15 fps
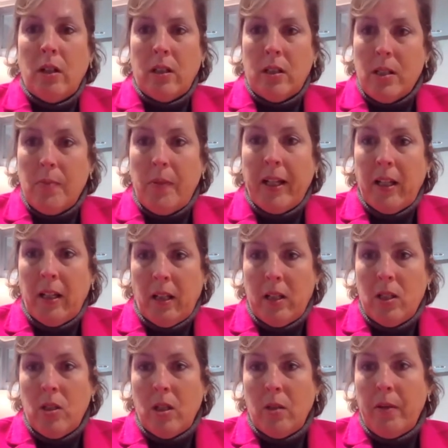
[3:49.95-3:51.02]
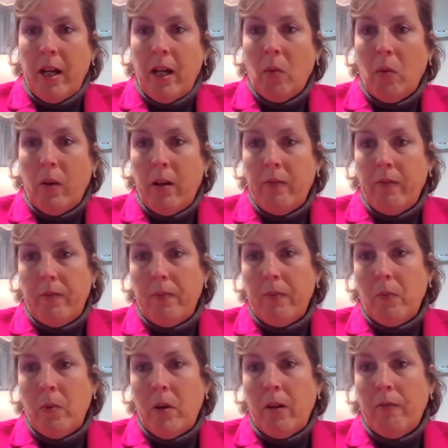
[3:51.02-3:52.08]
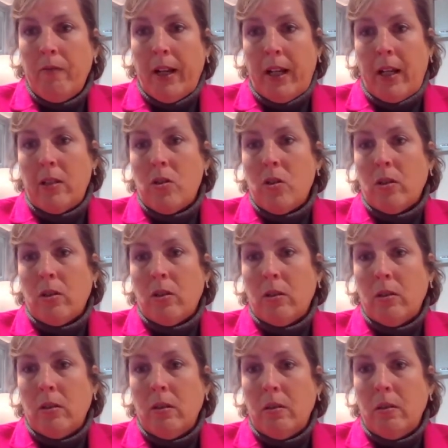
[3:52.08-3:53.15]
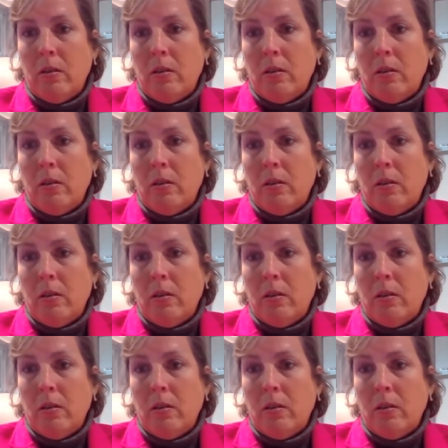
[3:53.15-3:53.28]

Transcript: and speculation about where financial